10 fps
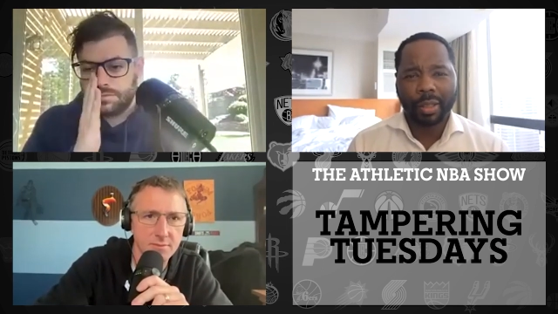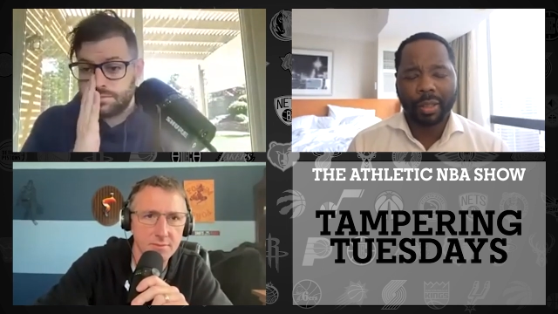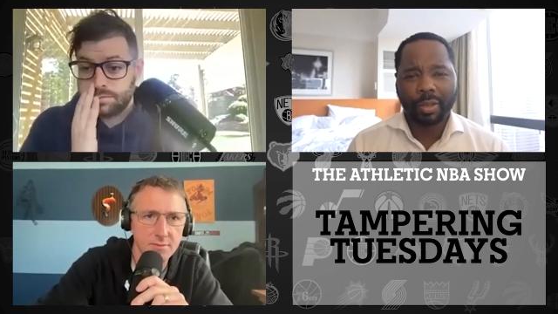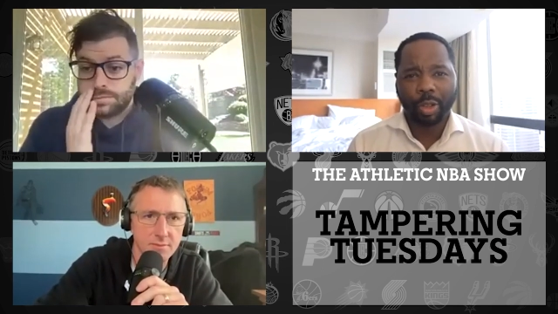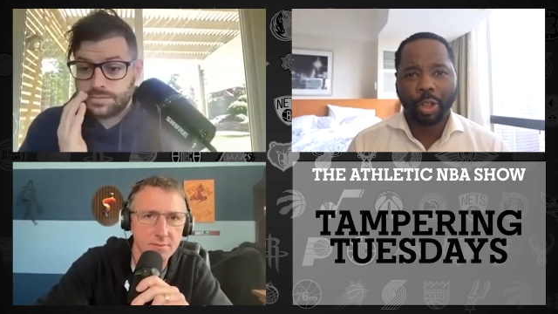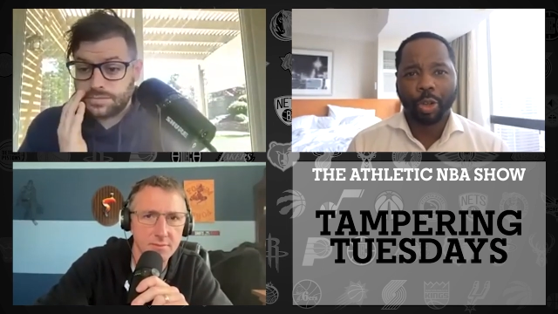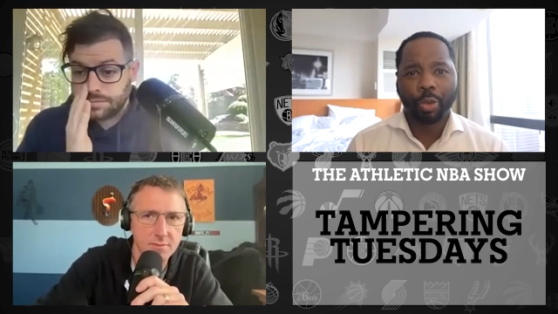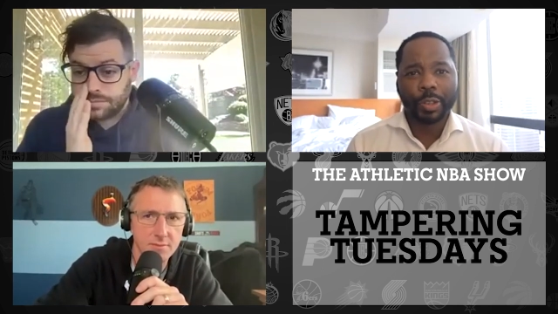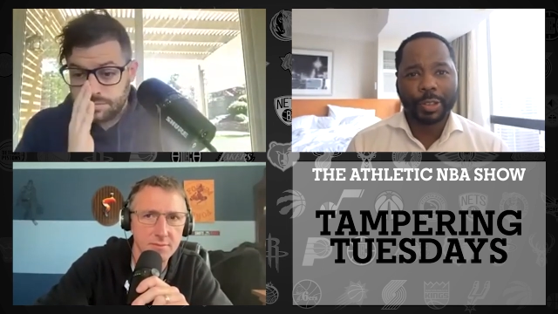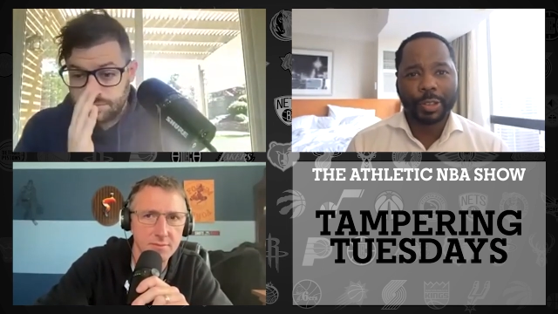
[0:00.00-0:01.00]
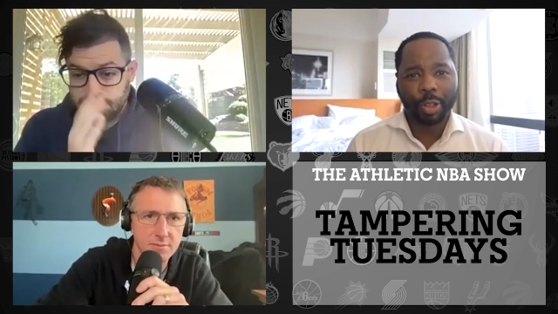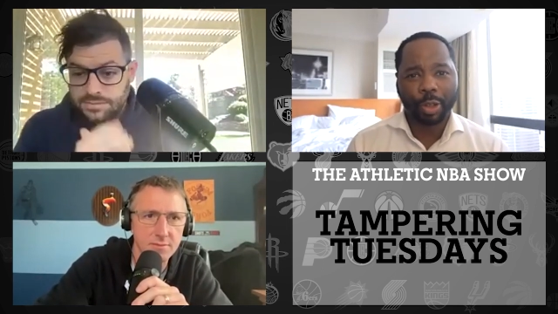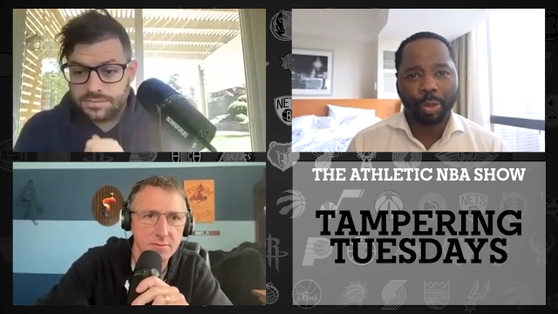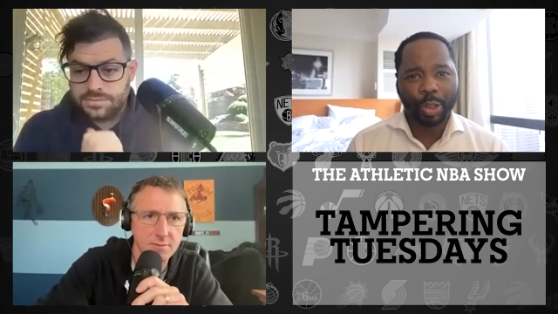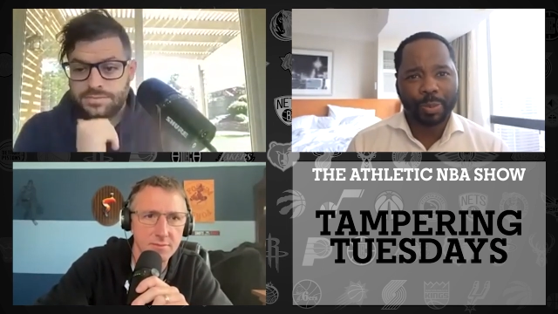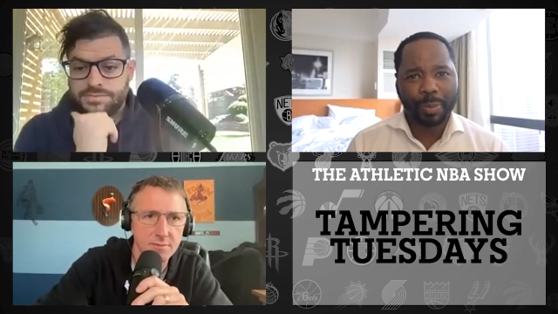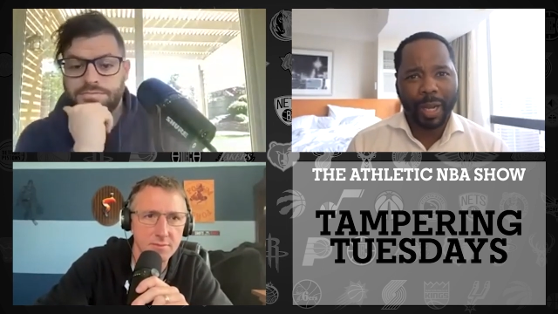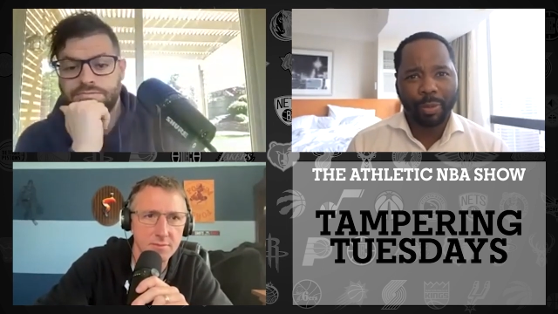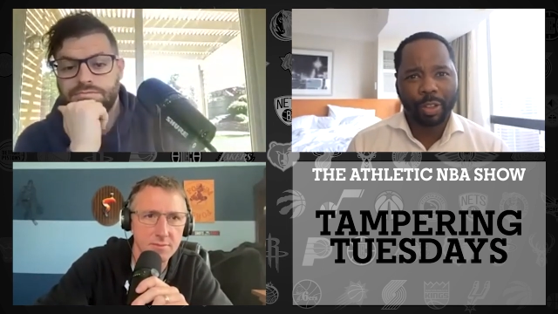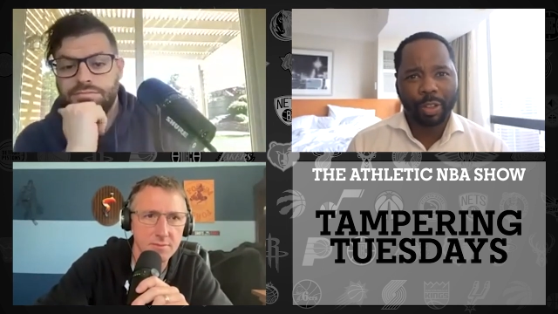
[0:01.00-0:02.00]
Speaker 1: or the Grizzlies are in a weird spot
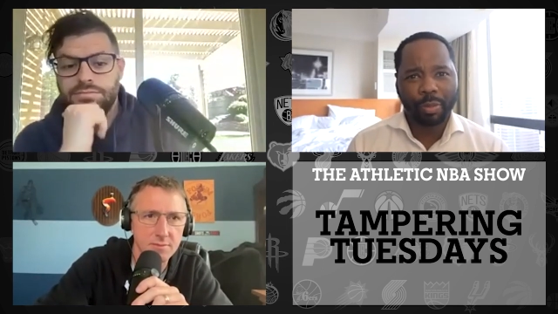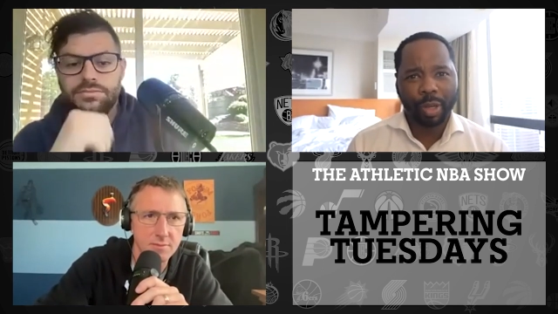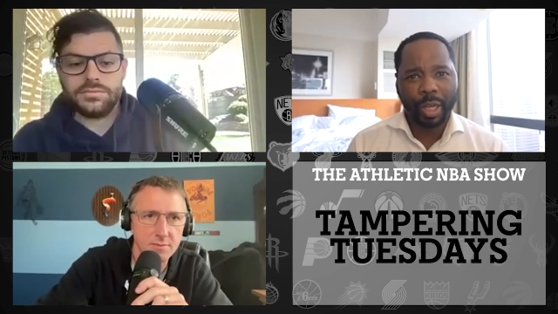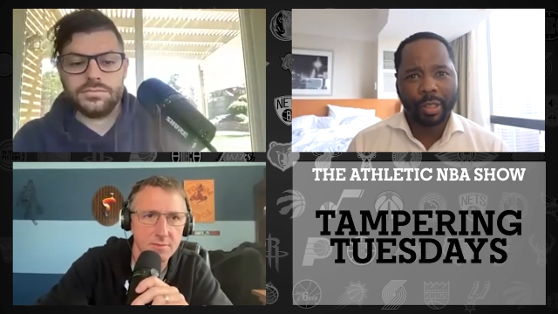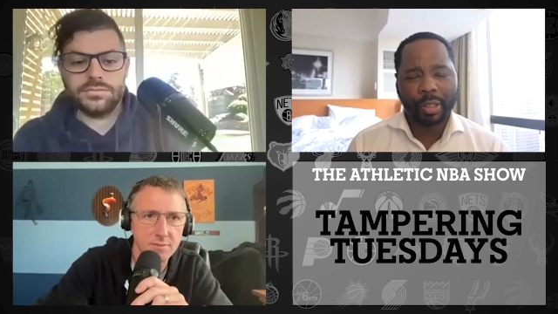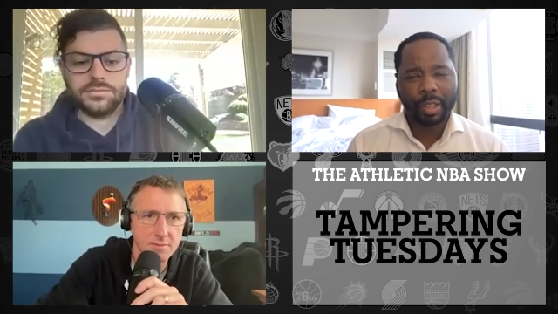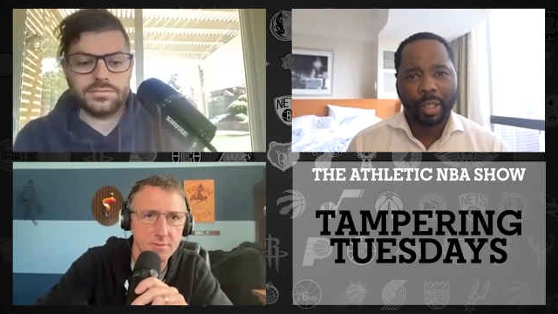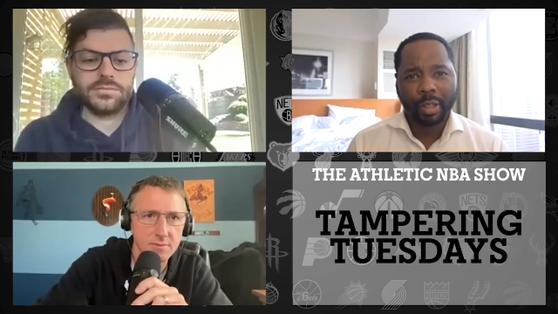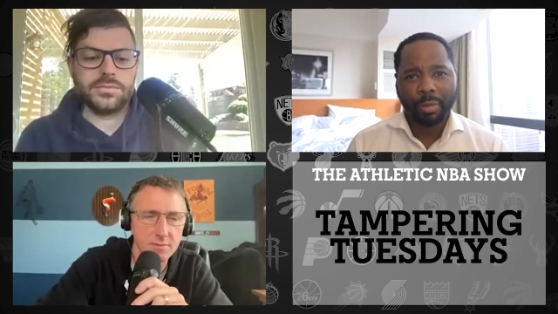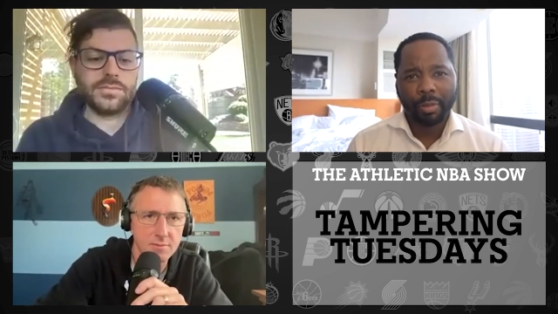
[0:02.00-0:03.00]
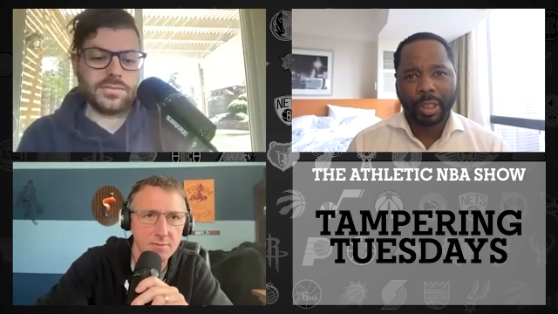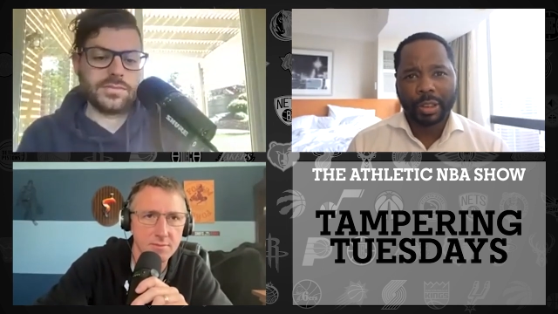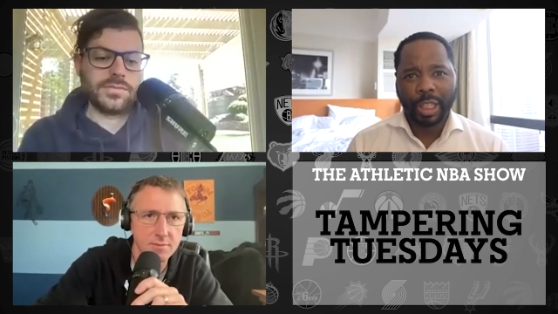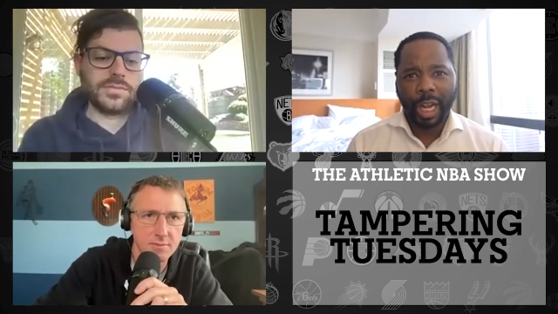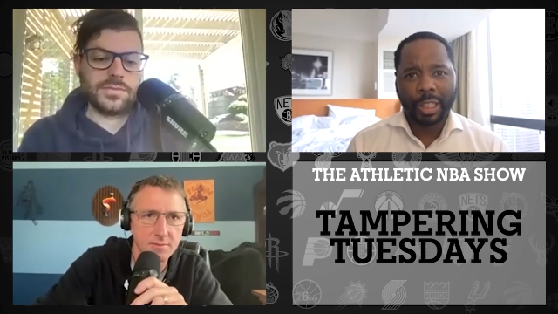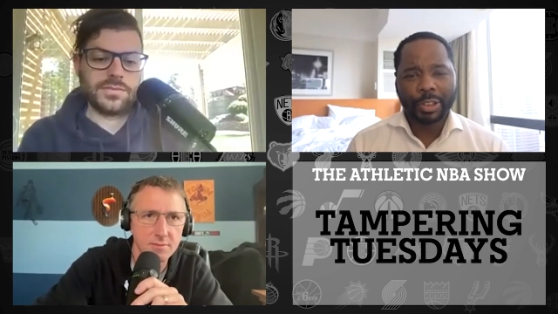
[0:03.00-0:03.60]
with him, right? Because Ja's